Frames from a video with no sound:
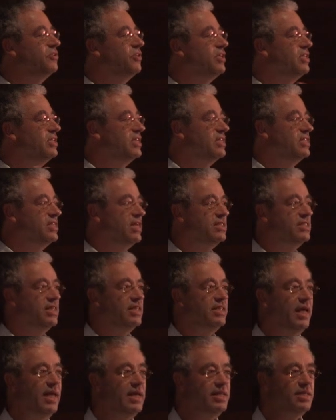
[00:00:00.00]
treat this as
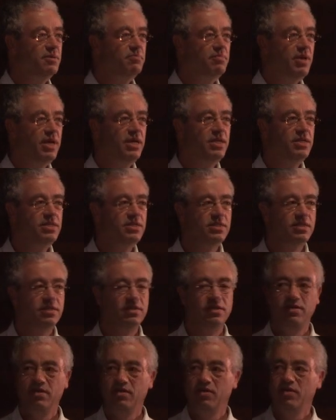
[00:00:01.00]
a database,
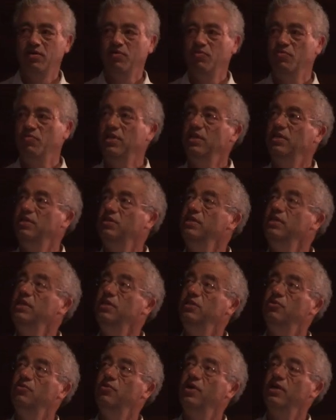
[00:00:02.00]
we
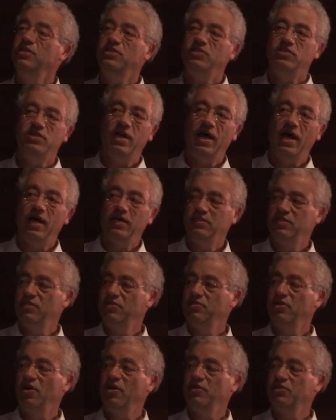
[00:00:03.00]
need to extract
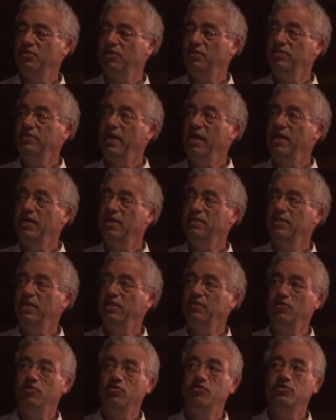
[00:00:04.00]
structured data
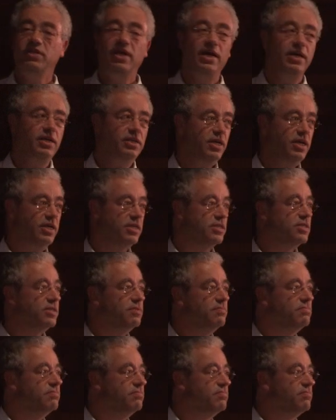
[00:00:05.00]
that looks like
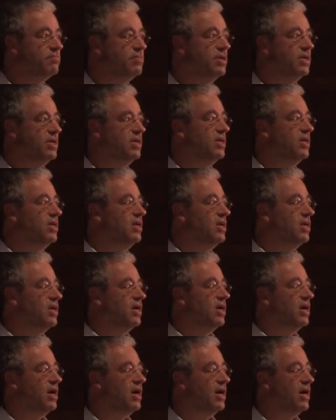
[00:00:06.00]
this.
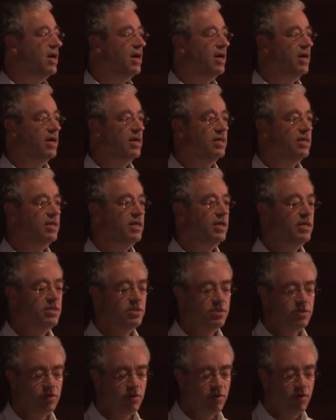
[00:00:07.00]
Uh,
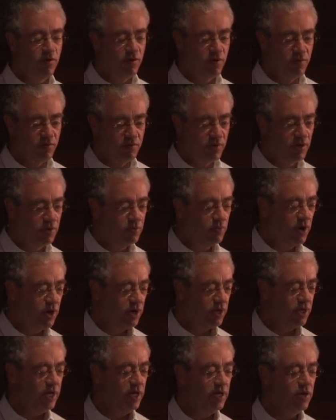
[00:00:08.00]
and so we're
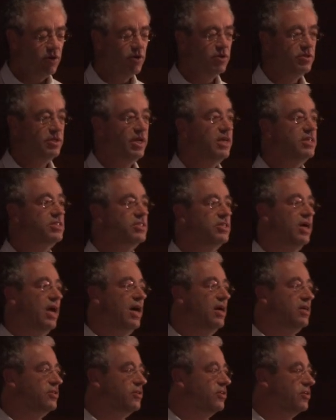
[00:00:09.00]
working on
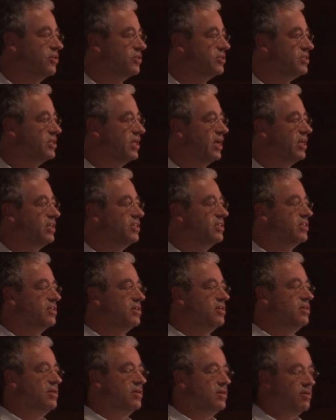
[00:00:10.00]
extractors that
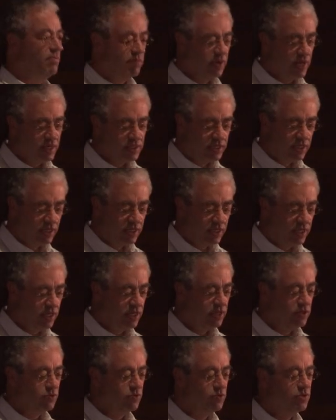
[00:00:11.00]
basically
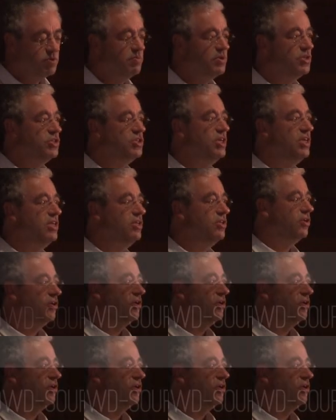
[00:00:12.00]
use machine